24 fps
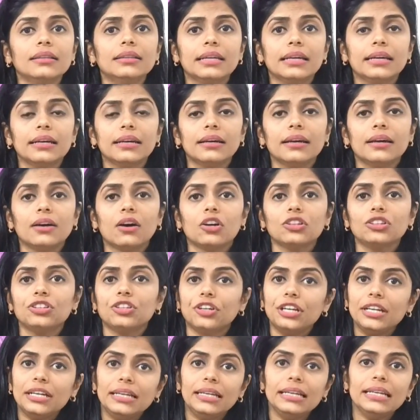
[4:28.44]
the
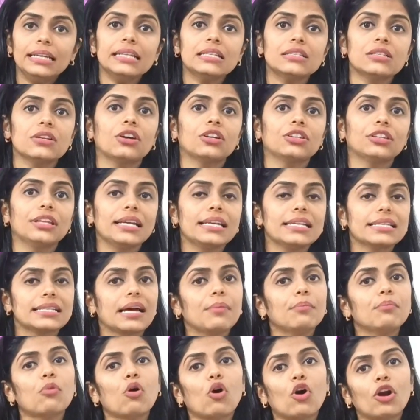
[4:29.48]
authorities or the
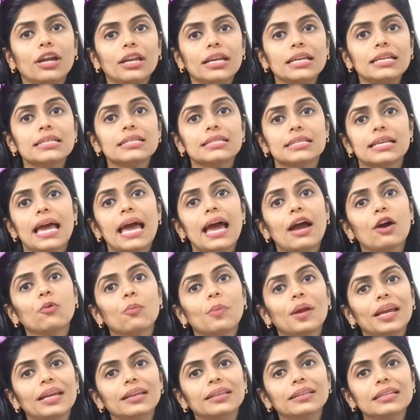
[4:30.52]
exam bodies have
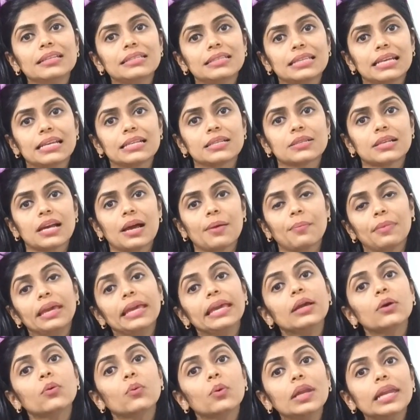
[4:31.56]
made this exam
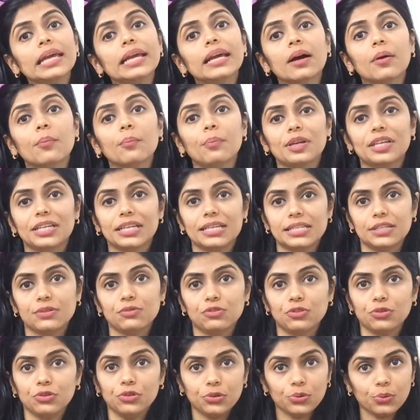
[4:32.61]
equally
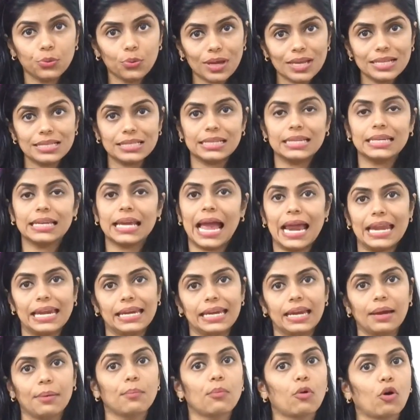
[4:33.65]
competitive to US and
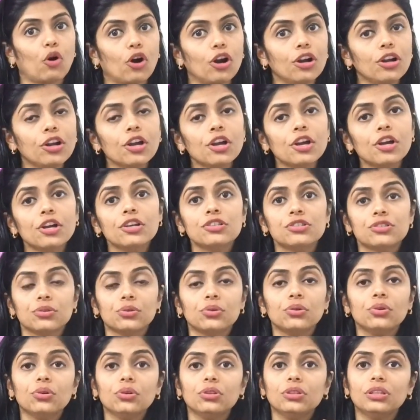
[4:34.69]
Canada board.
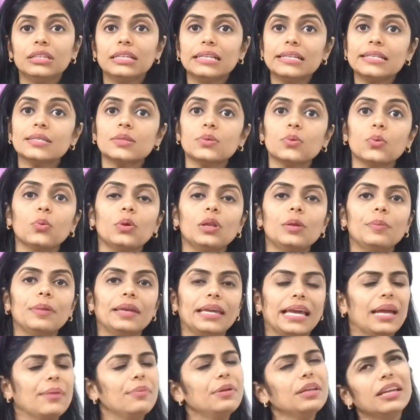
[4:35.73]
So this will
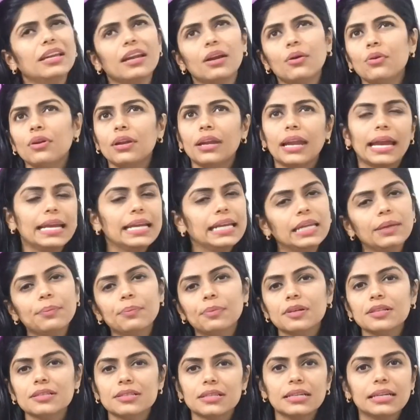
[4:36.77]
be, I mean, around
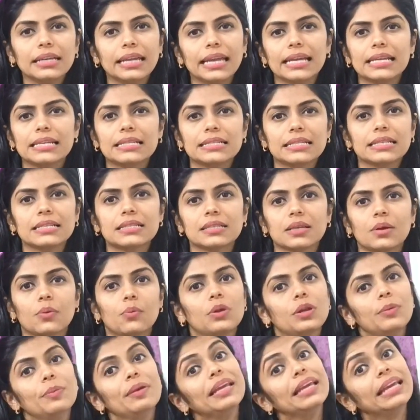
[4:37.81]
90% cases
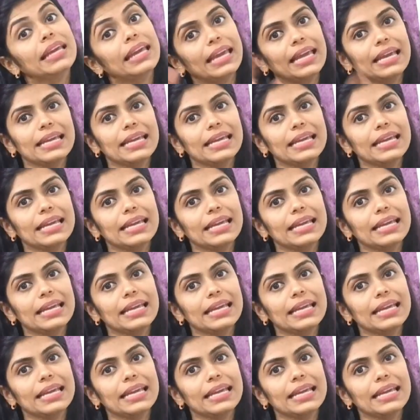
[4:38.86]
will be